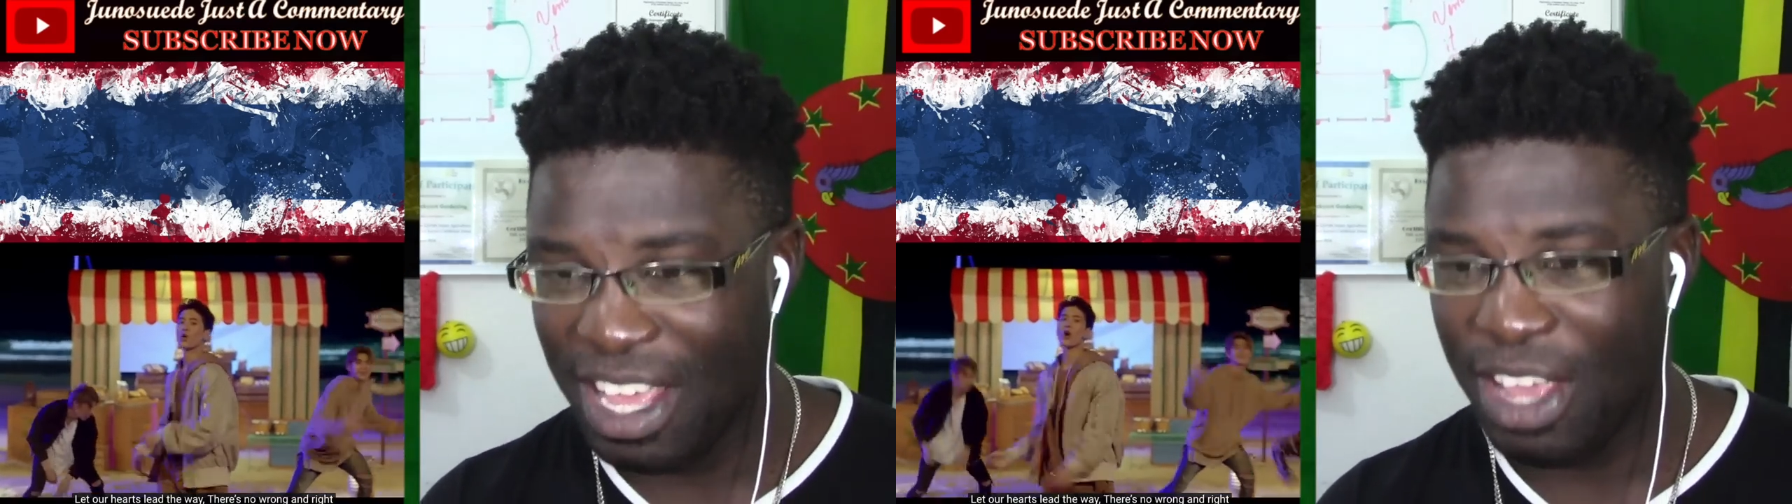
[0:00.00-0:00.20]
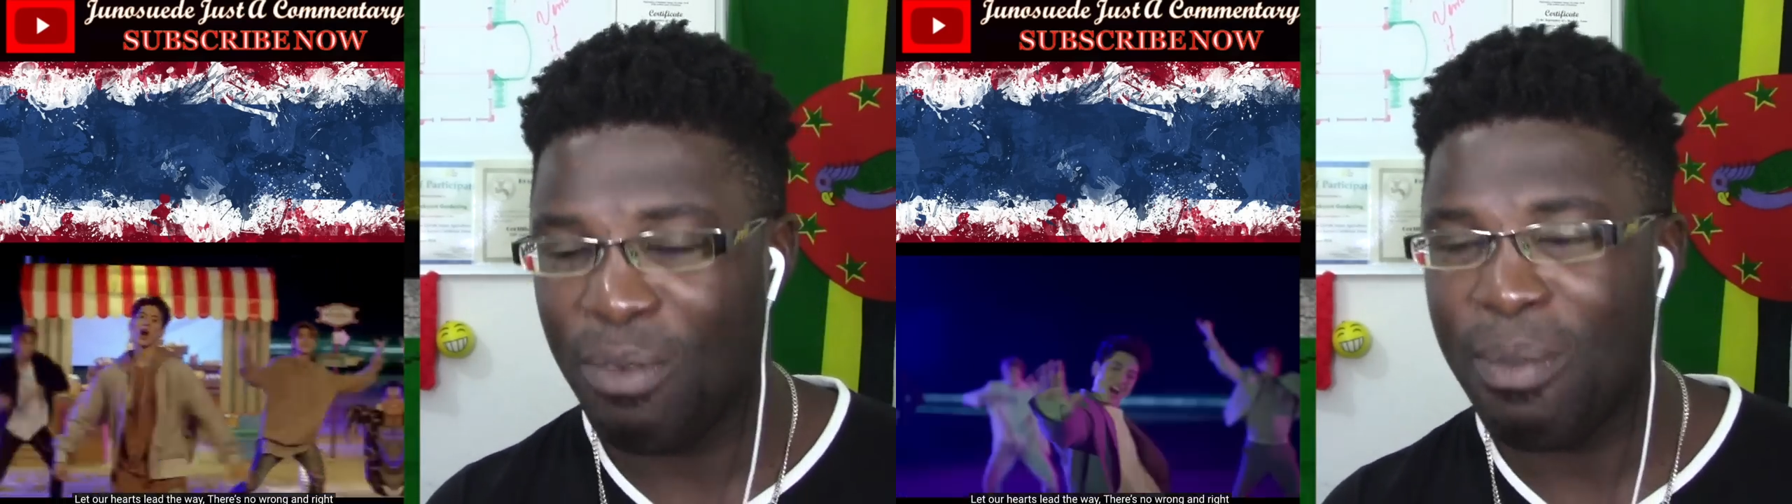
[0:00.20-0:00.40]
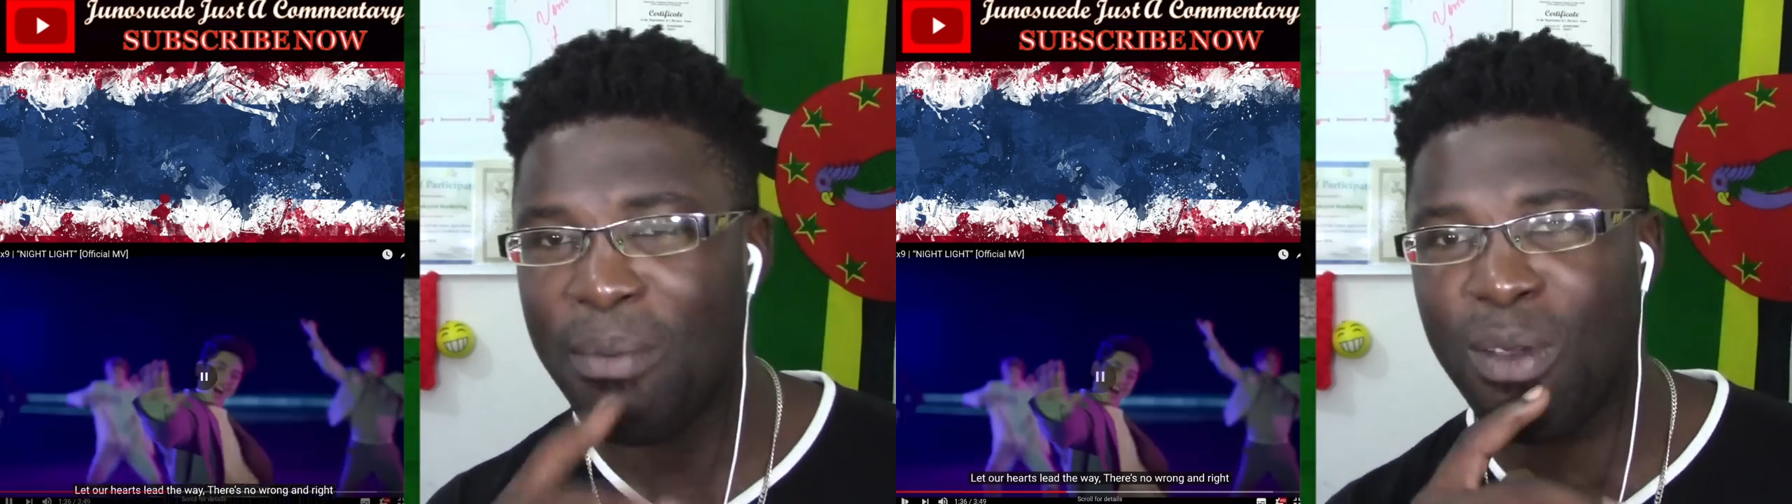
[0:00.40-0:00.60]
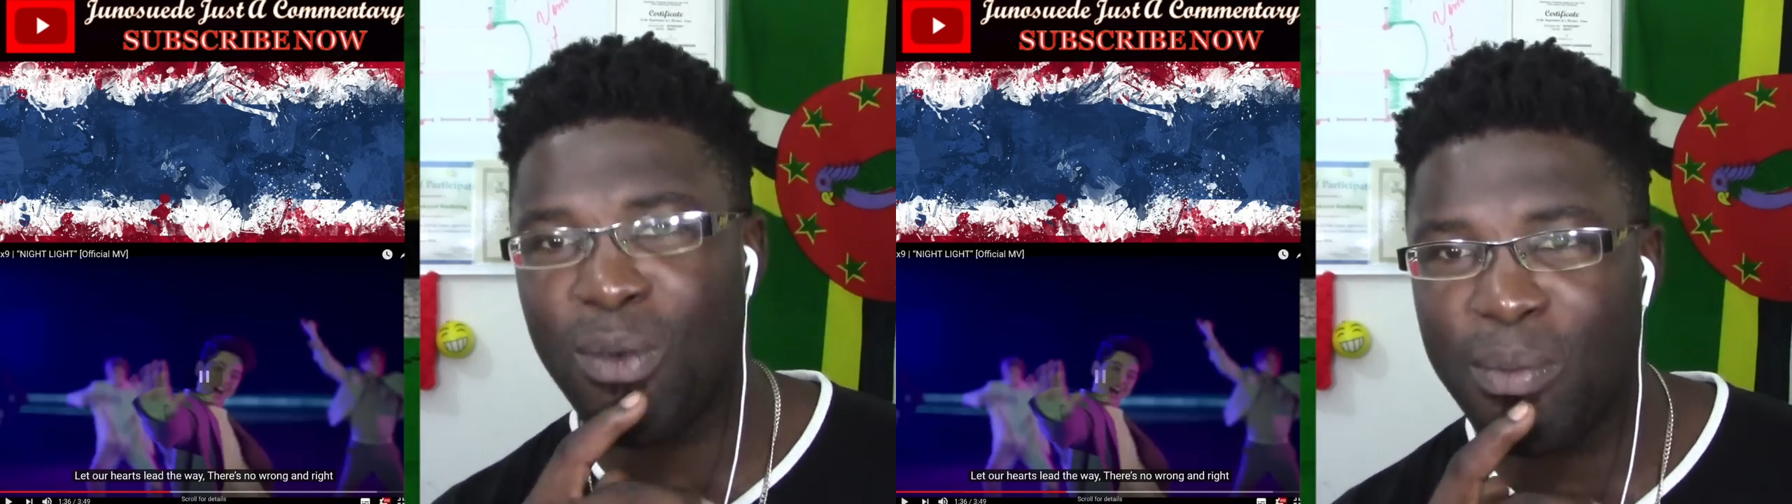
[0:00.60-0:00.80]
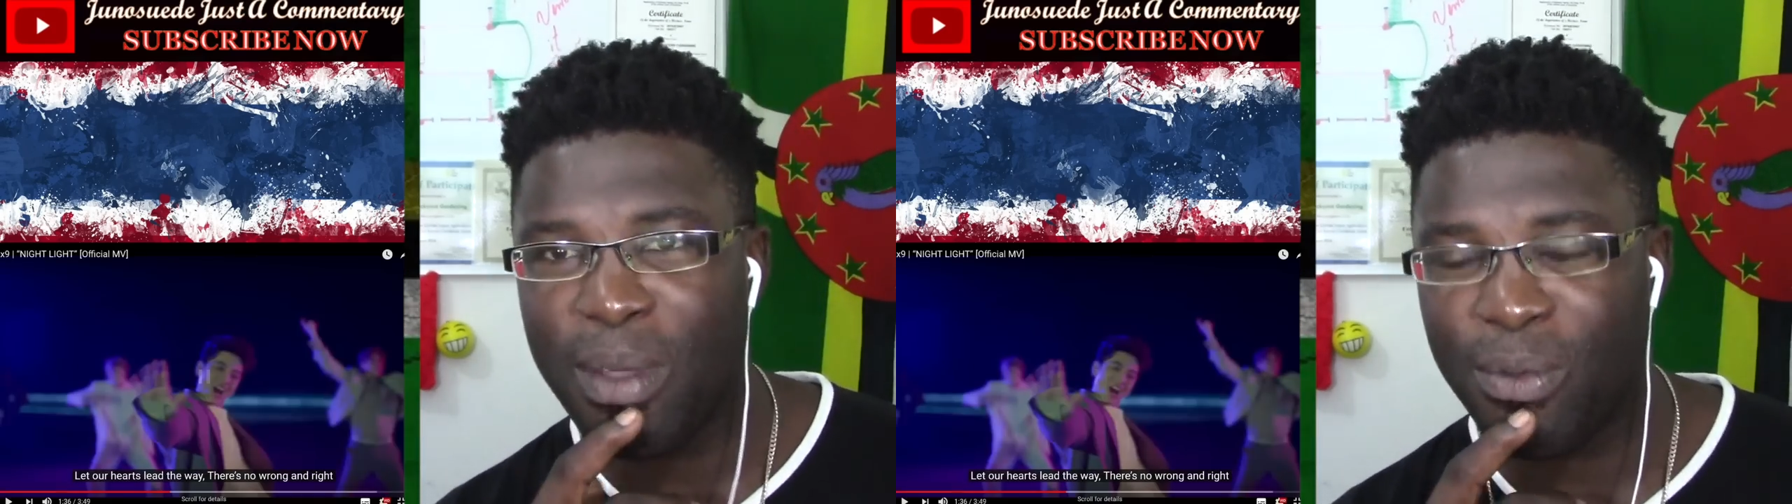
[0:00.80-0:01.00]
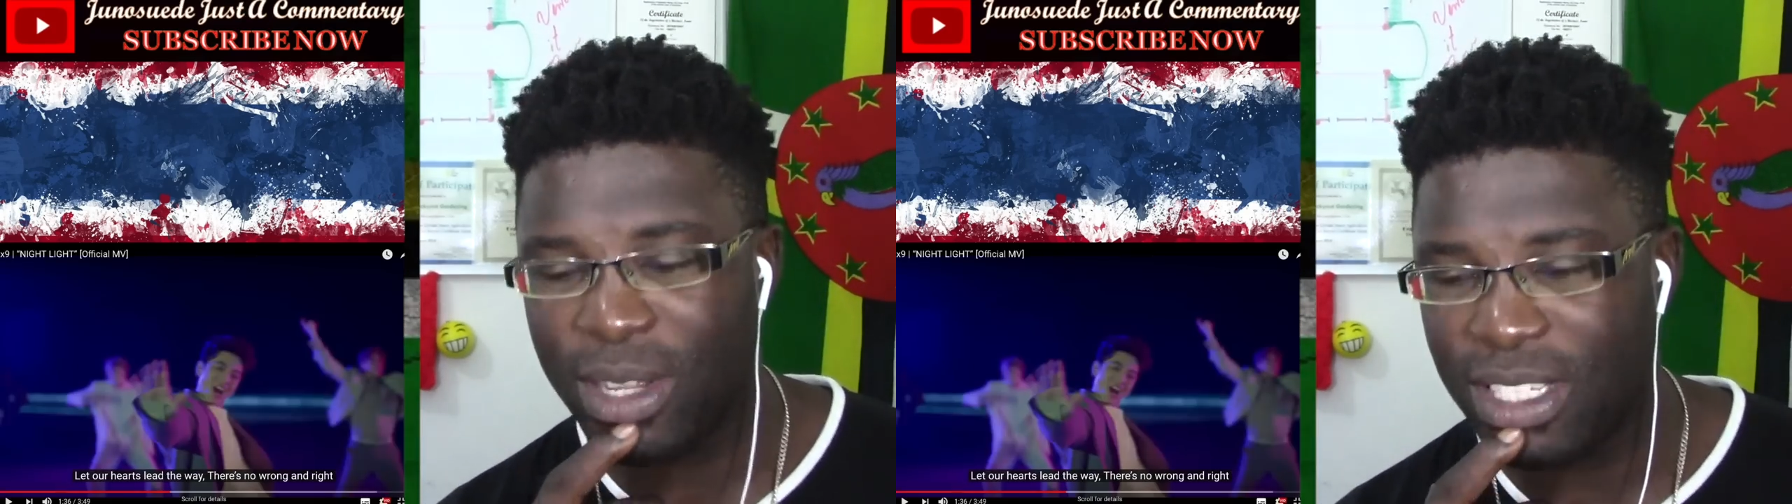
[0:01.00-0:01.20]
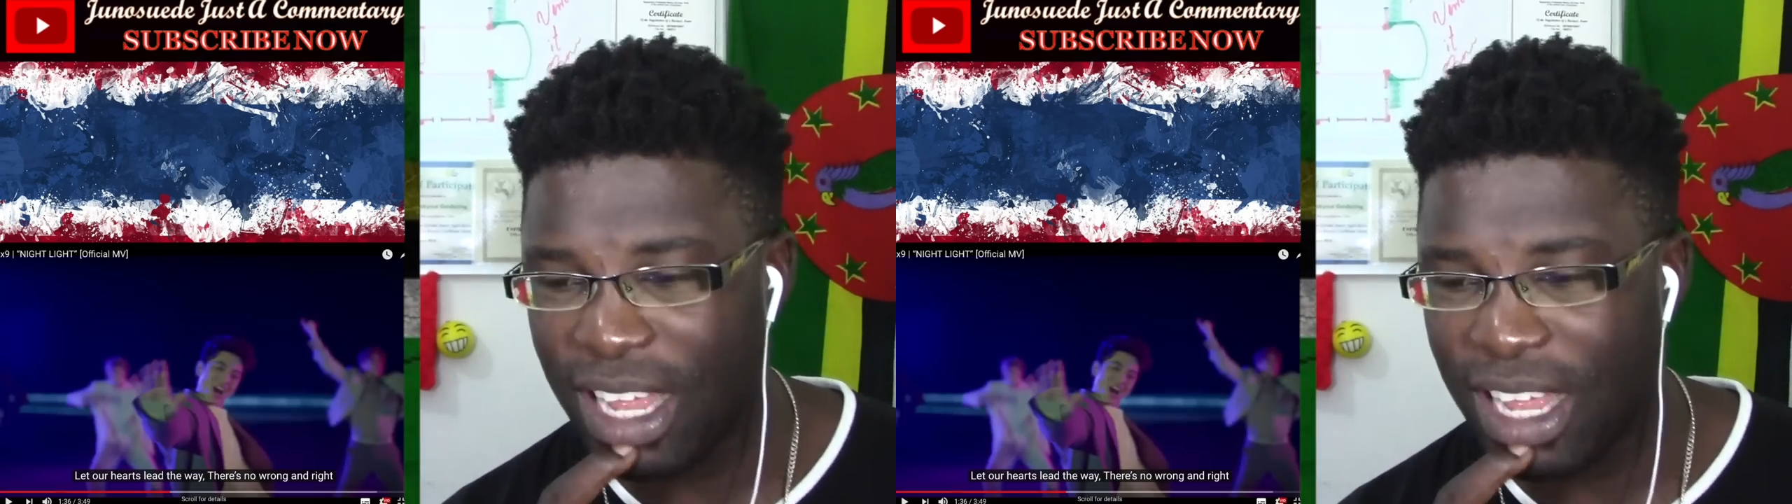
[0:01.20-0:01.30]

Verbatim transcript: remind me of one of my friends.